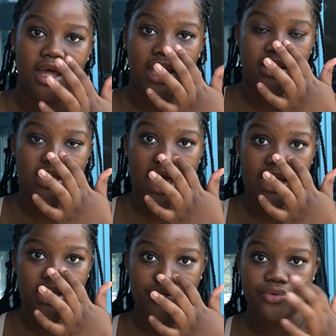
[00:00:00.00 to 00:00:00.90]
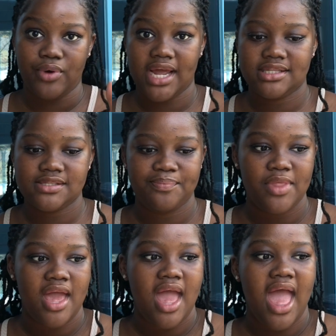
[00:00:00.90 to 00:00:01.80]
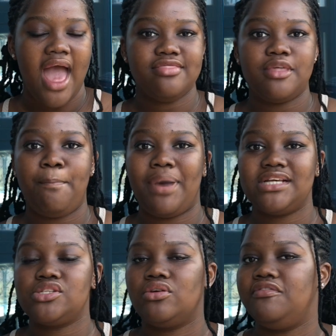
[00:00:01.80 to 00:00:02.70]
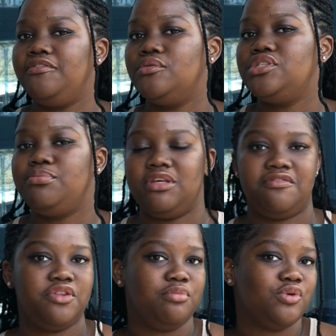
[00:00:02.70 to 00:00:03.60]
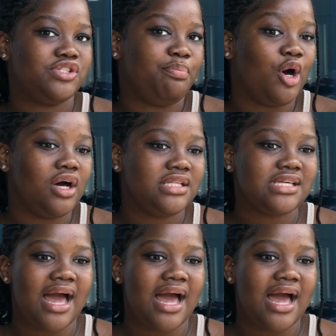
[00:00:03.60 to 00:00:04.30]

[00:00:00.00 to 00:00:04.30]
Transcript: in the island, right? And the bus confused me for the most part.